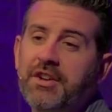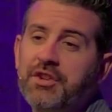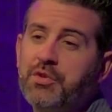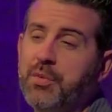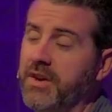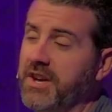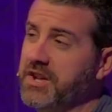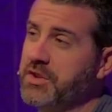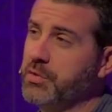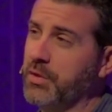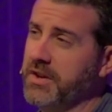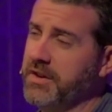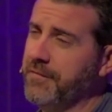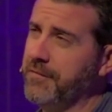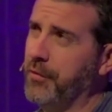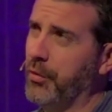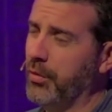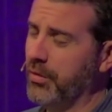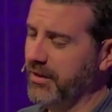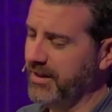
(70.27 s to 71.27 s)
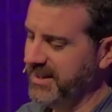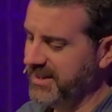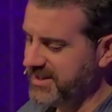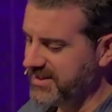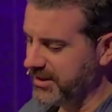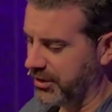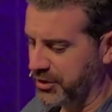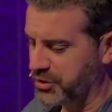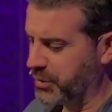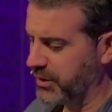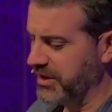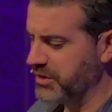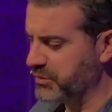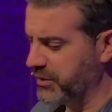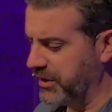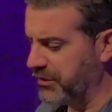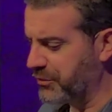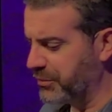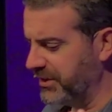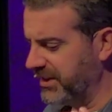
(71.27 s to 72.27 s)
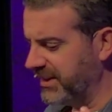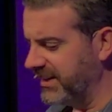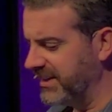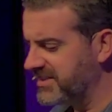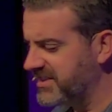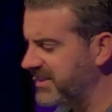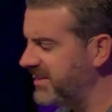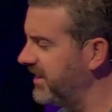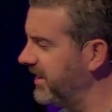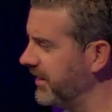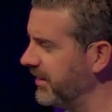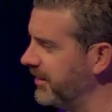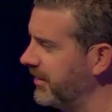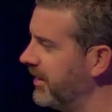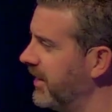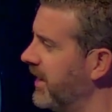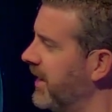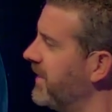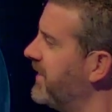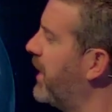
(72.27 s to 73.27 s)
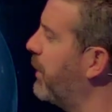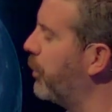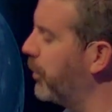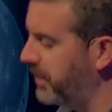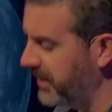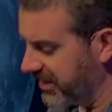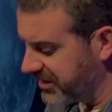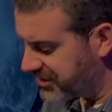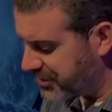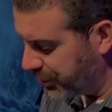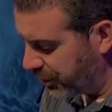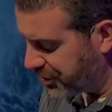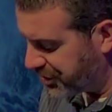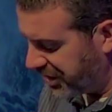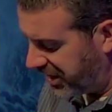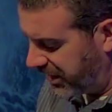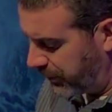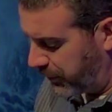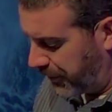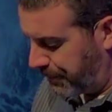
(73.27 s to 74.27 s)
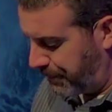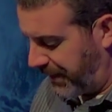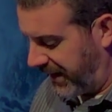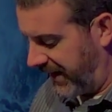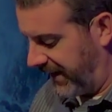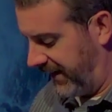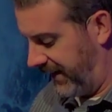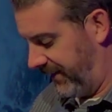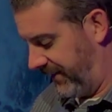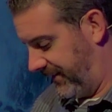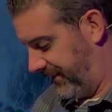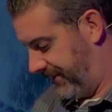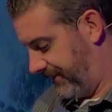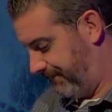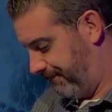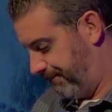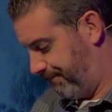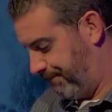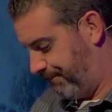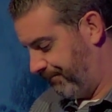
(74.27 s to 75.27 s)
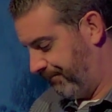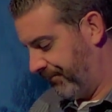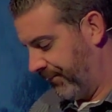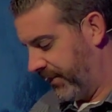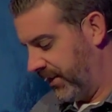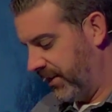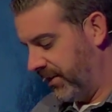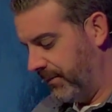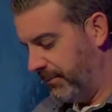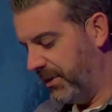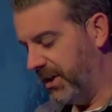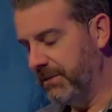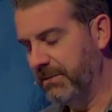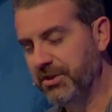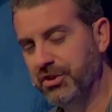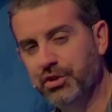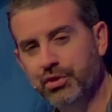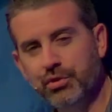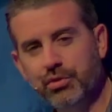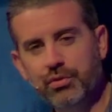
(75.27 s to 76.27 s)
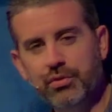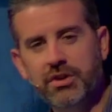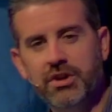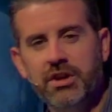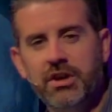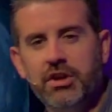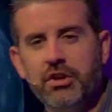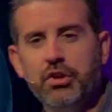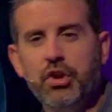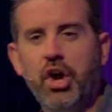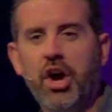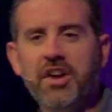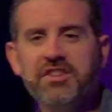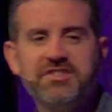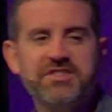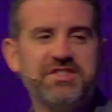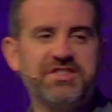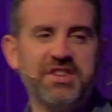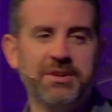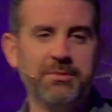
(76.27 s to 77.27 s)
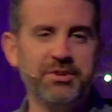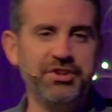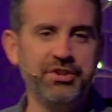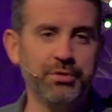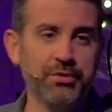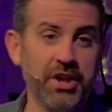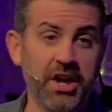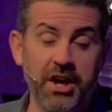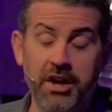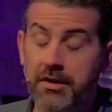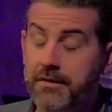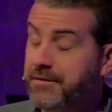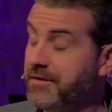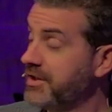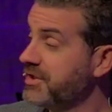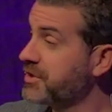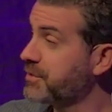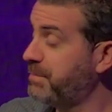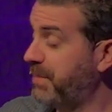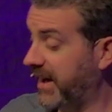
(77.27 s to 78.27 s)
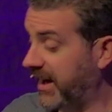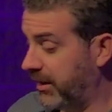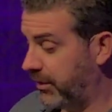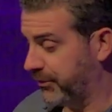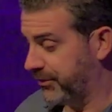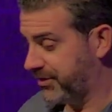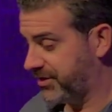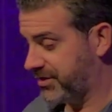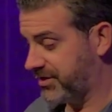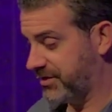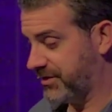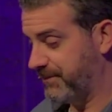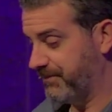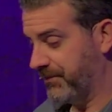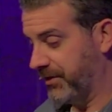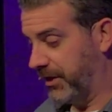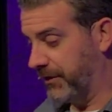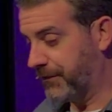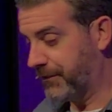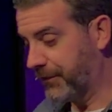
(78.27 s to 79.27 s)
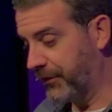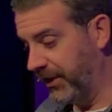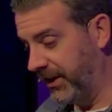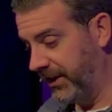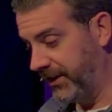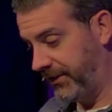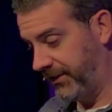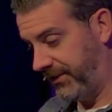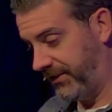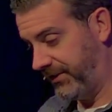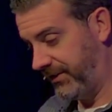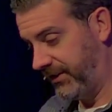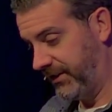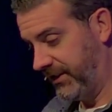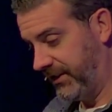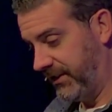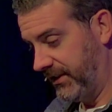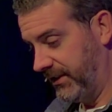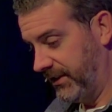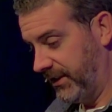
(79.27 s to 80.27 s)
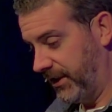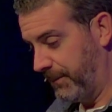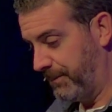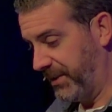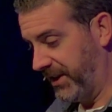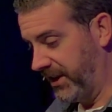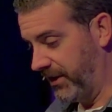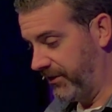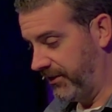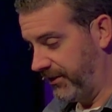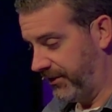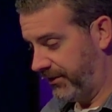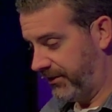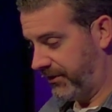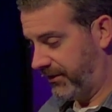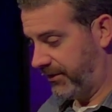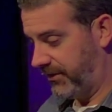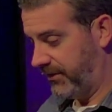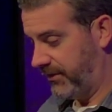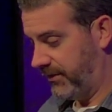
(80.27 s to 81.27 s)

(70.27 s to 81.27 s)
2024 is, or 2023 is a year that will be associated with pain. Maybe you lost someone you loved, a spouse, a friend, a parent.